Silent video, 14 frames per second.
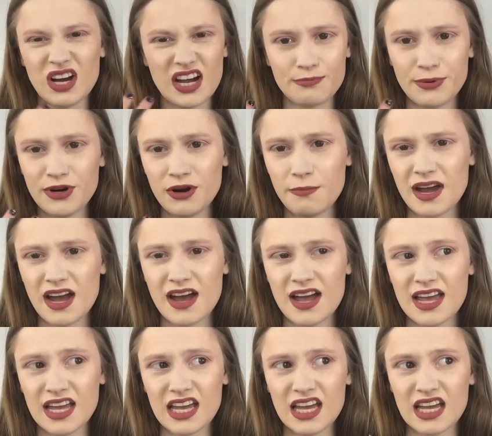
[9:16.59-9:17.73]
Put it on my
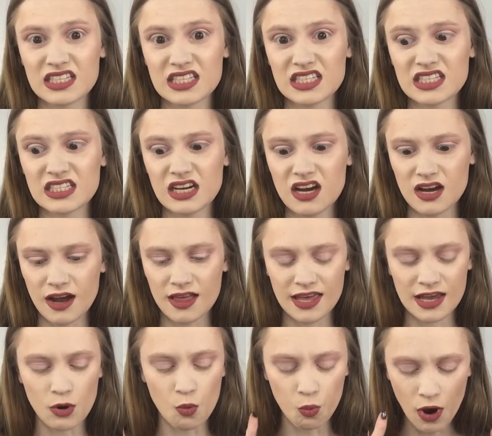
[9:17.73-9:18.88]
eye, it stuck. Like
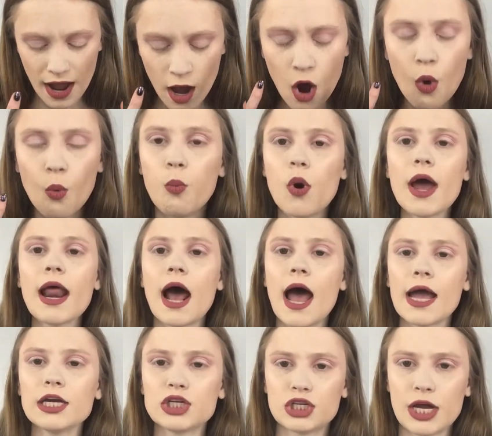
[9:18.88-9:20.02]
what
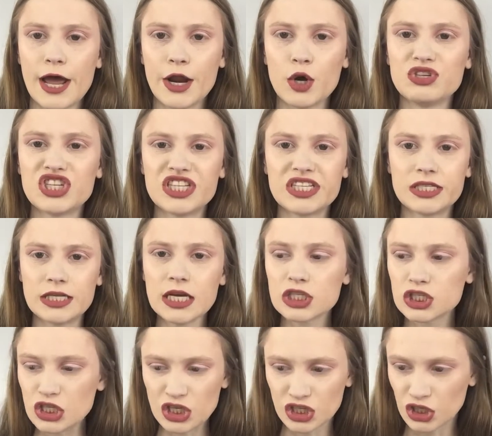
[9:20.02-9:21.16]
eyeshadow sticks
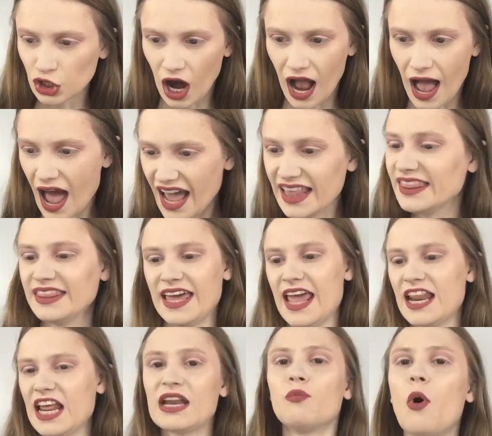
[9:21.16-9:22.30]
to your eyelid
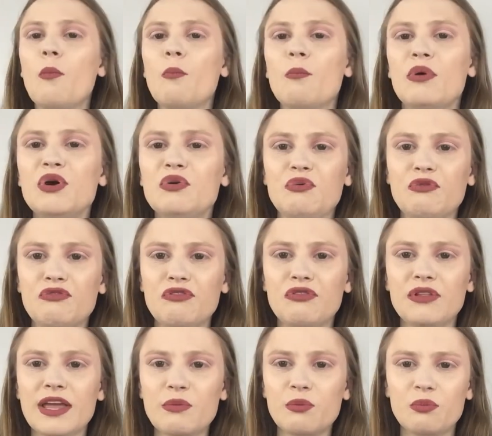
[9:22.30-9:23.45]
and won't move?
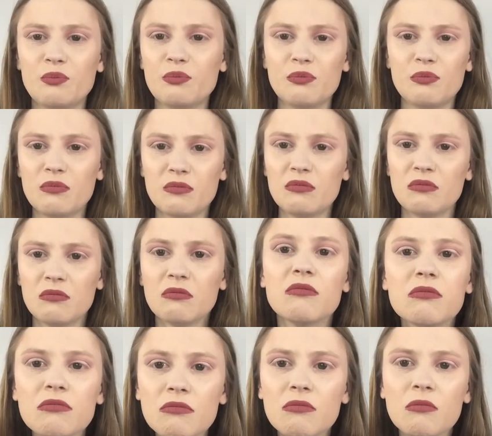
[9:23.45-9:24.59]
Like
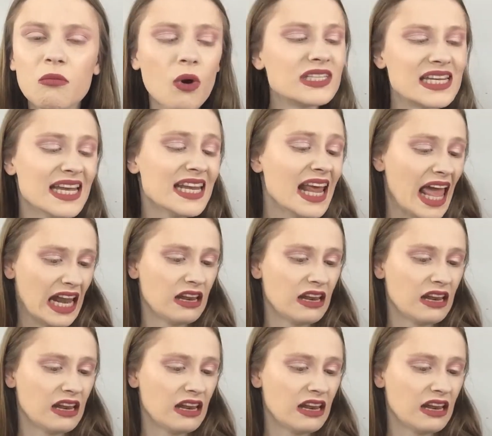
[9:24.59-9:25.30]
what's in it?